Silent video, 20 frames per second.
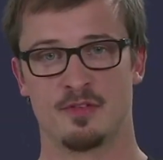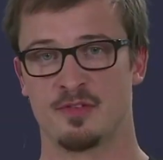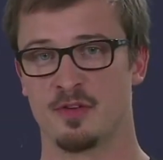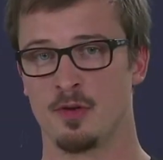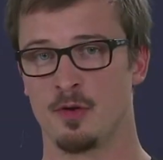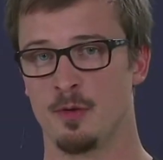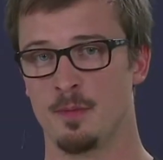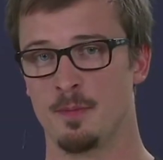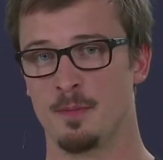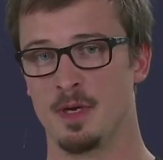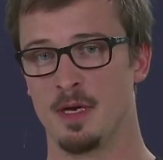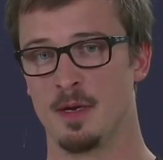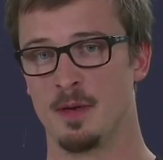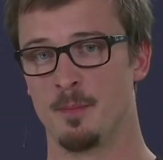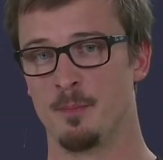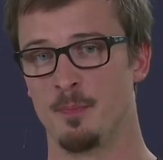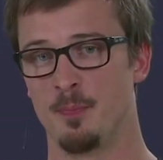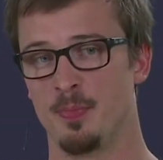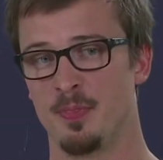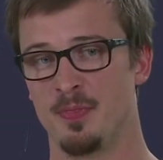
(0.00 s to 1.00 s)
so
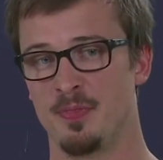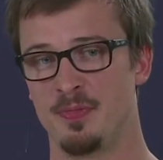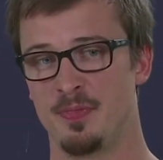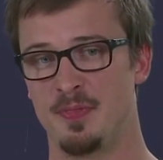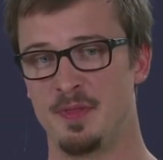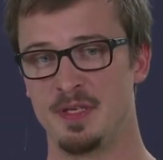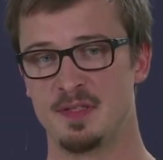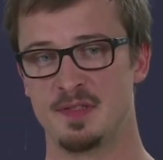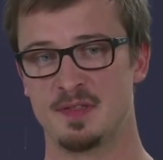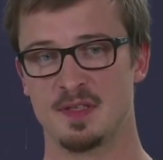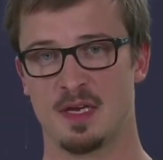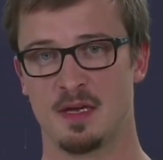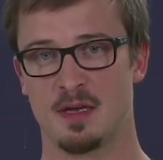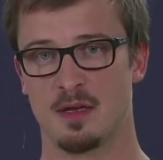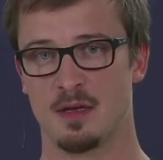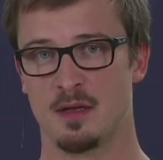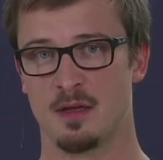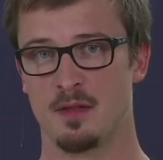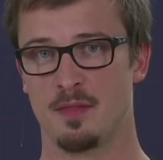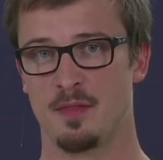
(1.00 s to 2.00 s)
these
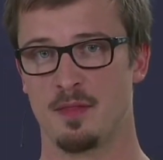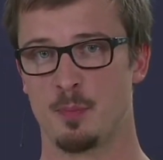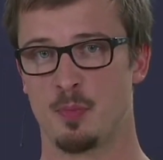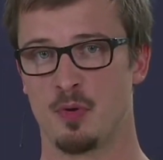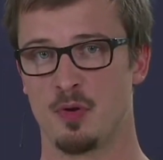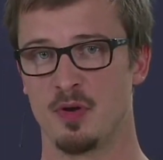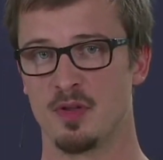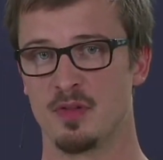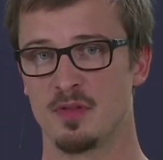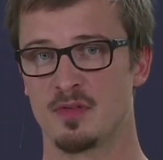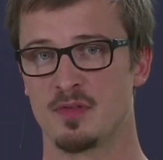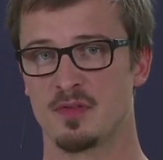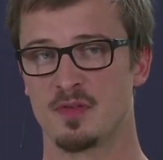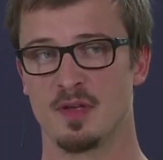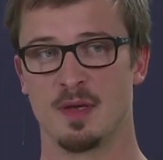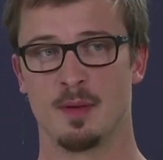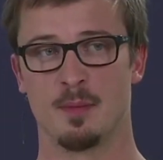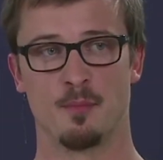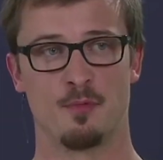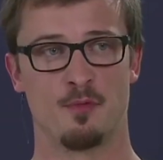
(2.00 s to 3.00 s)
are the points
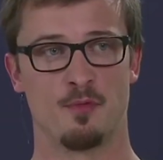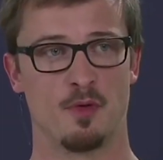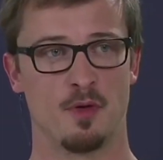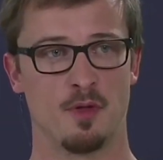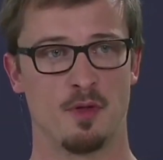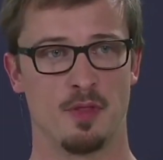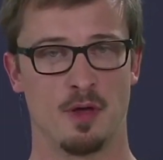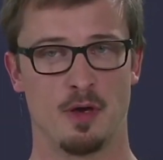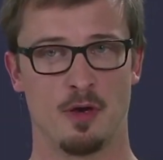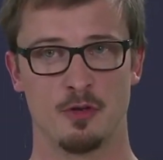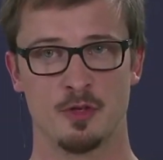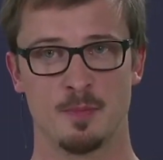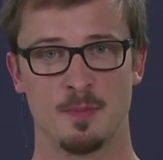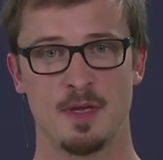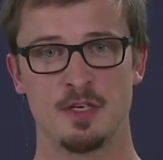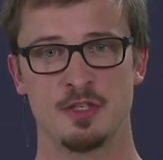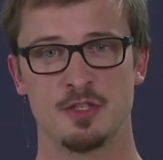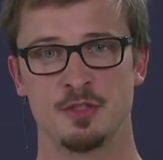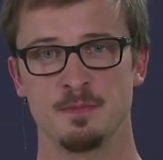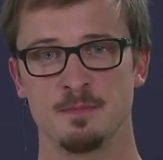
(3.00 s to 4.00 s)
for the
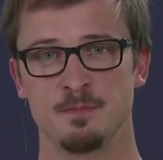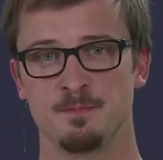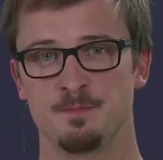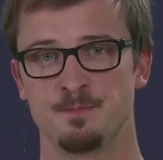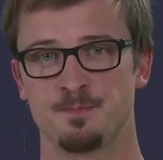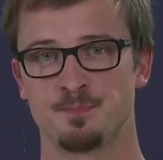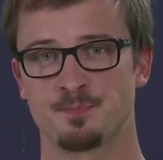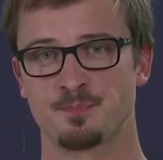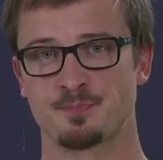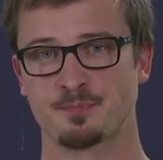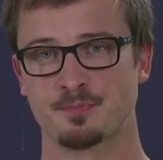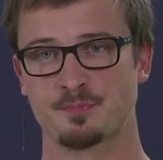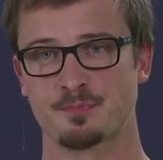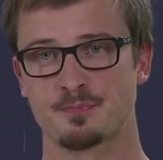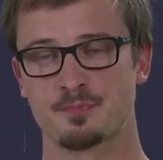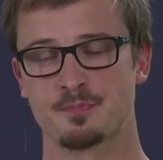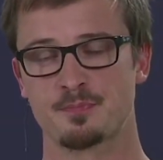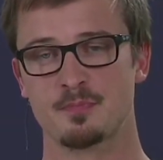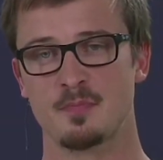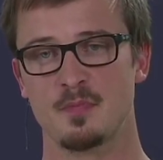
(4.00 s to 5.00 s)
automation.
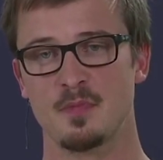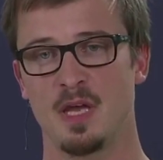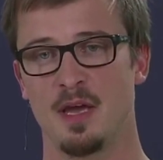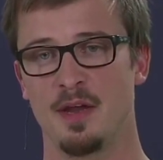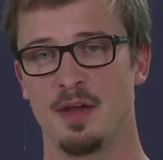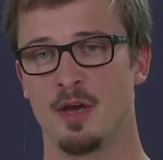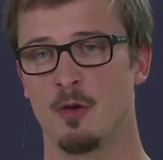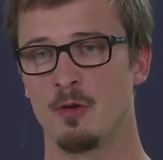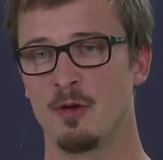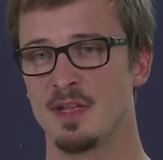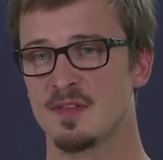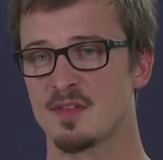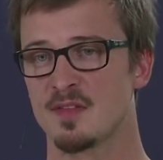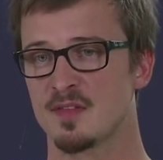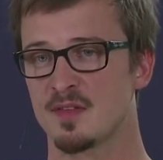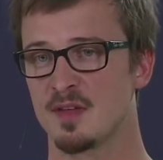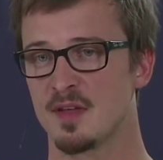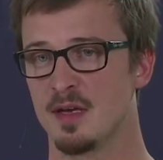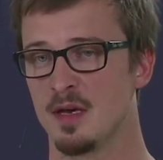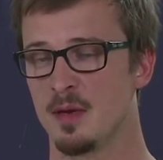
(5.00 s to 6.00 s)
And now
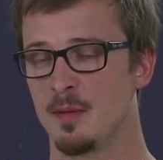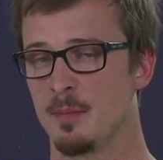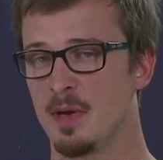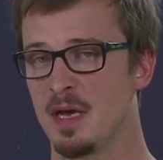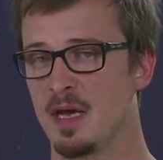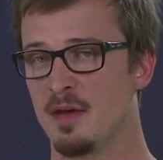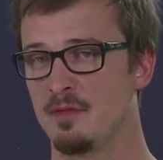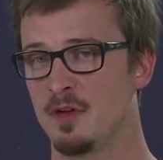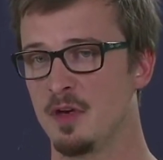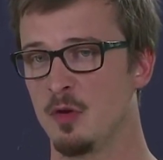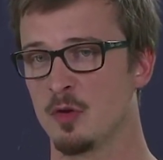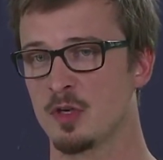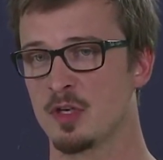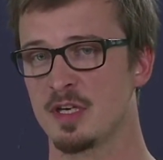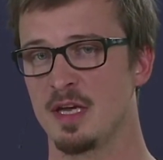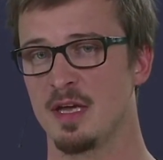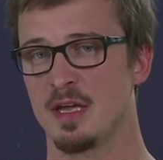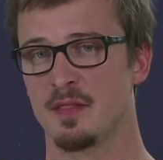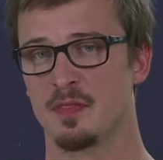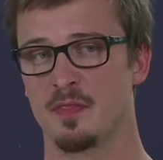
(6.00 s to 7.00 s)
let's have a look
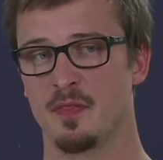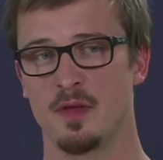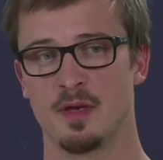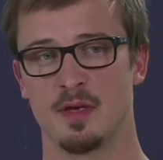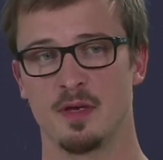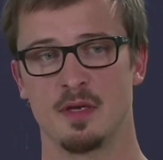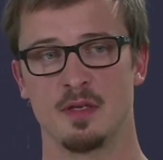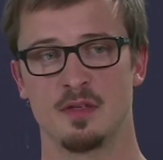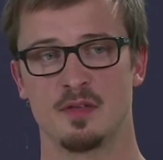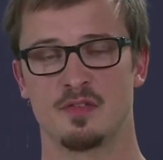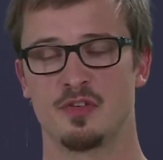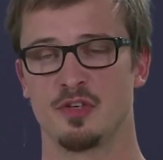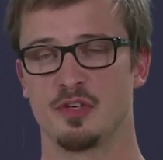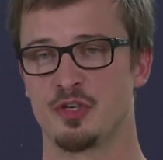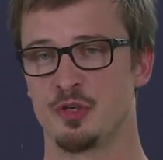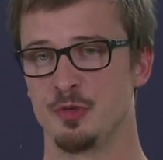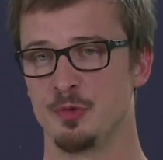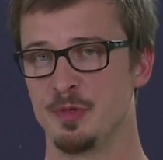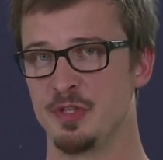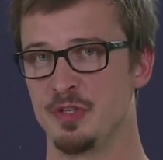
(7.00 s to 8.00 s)
at the
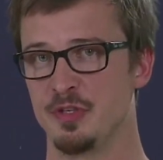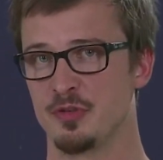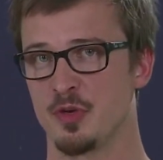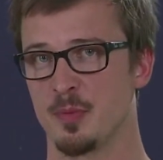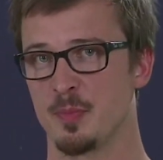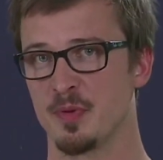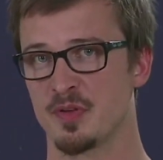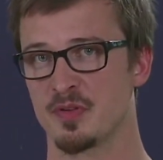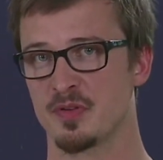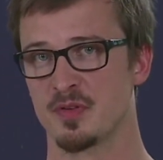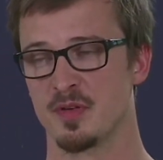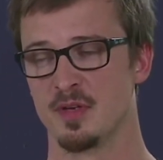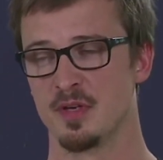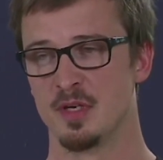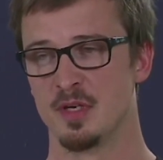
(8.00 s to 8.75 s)
security topics.